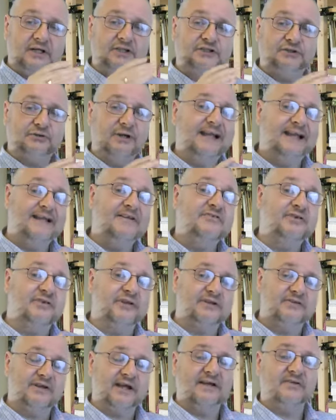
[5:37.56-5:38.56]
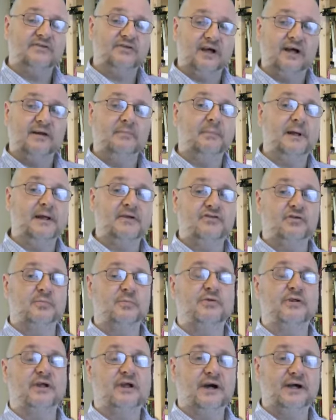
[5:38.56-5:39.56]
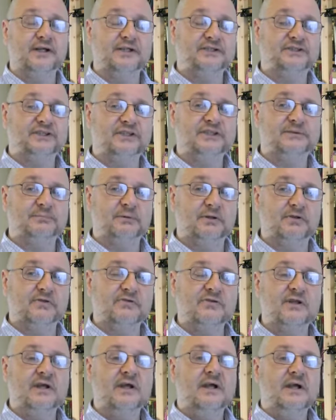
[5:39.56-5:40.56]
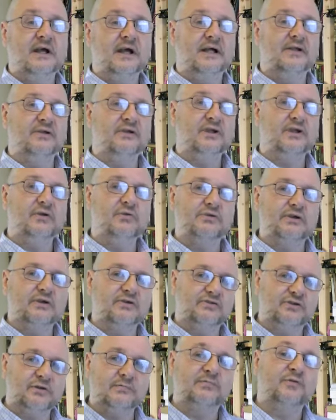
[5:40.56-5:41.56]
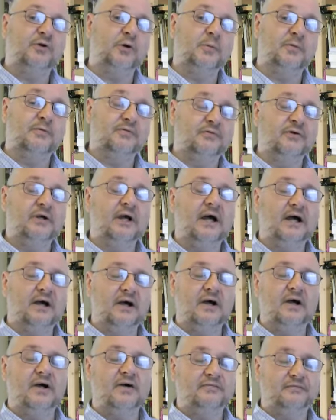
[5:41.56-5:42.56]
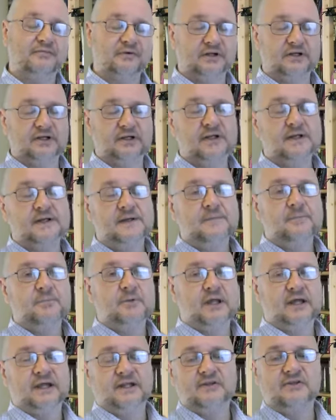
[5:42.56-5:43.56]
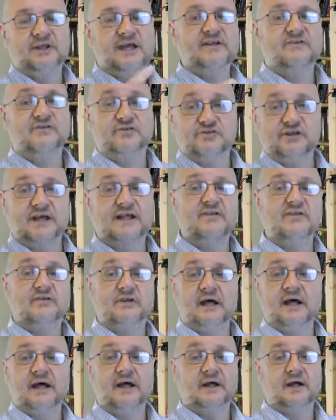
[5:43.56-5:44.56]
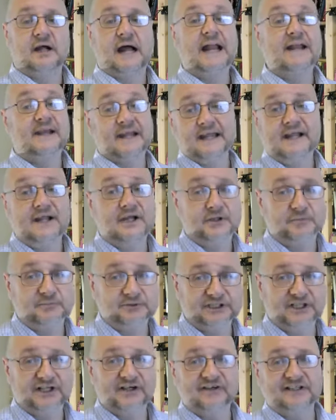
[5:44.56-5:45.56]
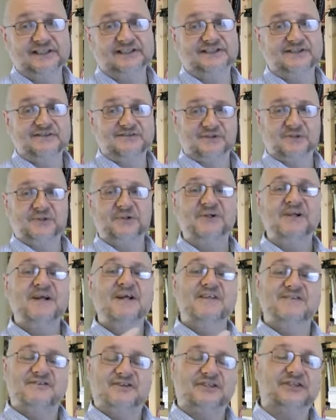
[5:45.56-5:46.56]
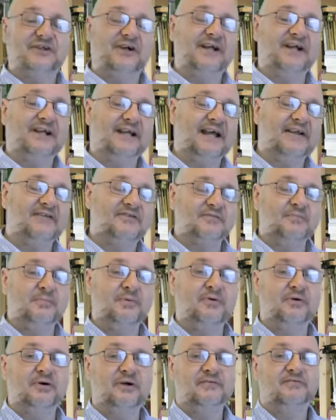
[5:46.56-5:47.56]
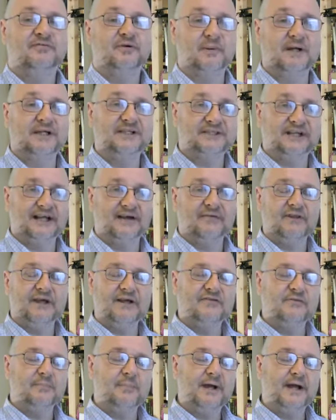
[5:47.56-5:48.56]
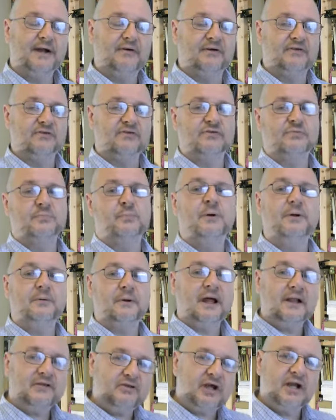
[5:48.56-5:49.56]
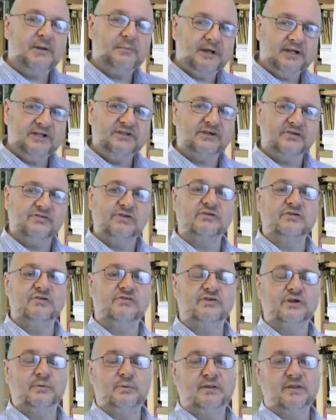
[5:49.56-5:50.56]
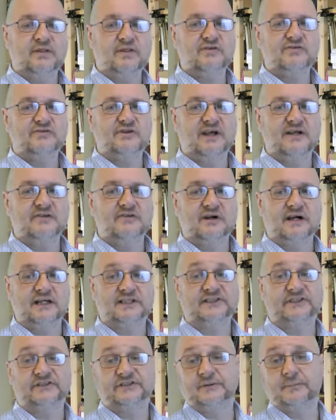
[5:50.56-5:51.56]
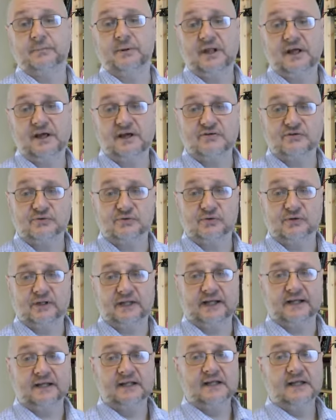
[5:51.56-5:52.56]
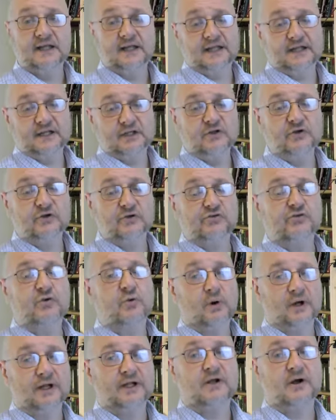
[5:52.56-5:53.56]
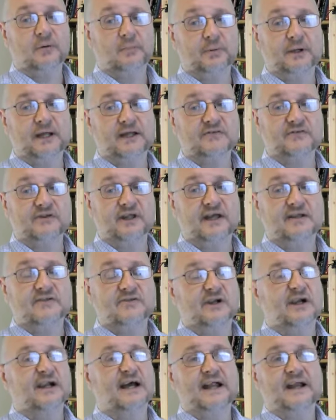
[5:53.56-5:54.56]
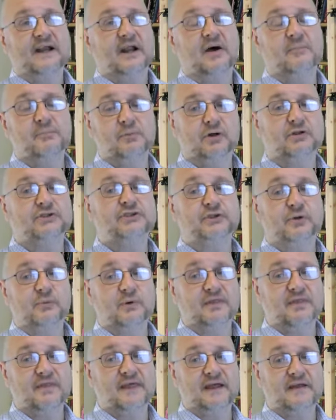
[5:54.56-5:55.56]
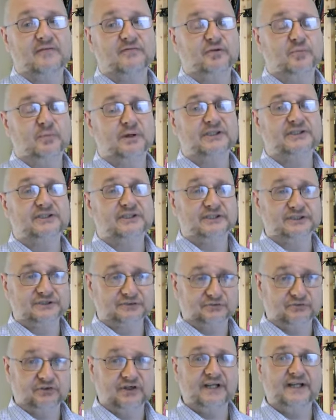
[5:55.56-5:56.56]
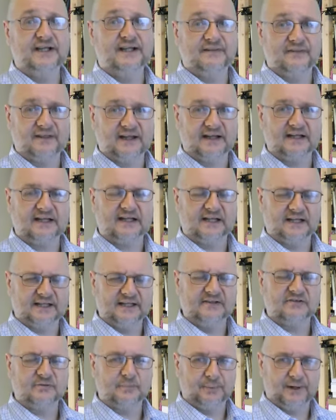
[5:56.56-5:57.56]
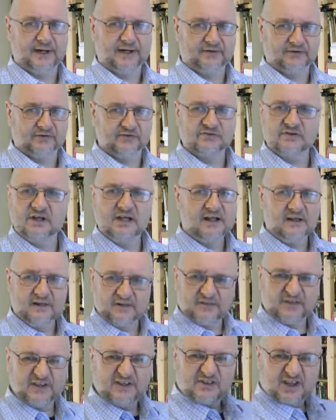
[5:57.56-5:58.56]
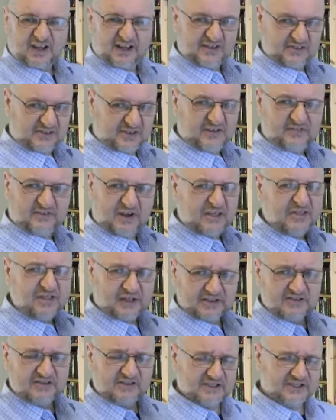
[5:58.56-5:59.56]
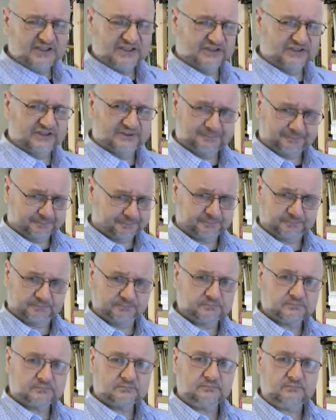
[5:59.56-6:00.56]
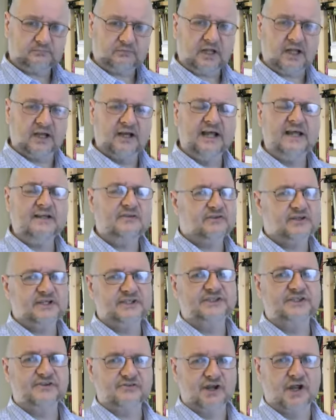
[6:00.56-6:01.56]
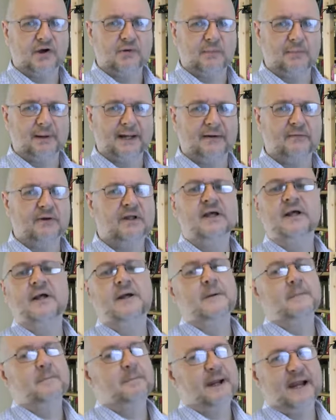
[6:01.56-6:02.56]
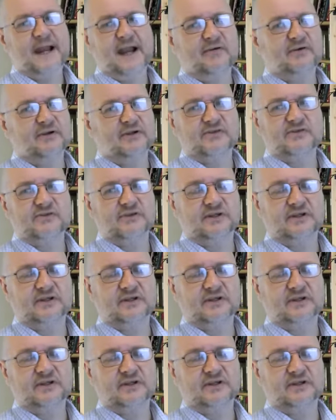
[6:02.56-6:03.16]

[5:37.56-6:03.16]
drill into the data and make some other kind of judgments and use it as some form of data set and income generation tool to try and get some more information out there to parents. Well, it's going to be interesting to see whether this data actually supplies all that. It looks quite complex data, and I'm not sure whether that information is really that clear to parents. This kind of stuff I think teachers and head teachers know about. Parents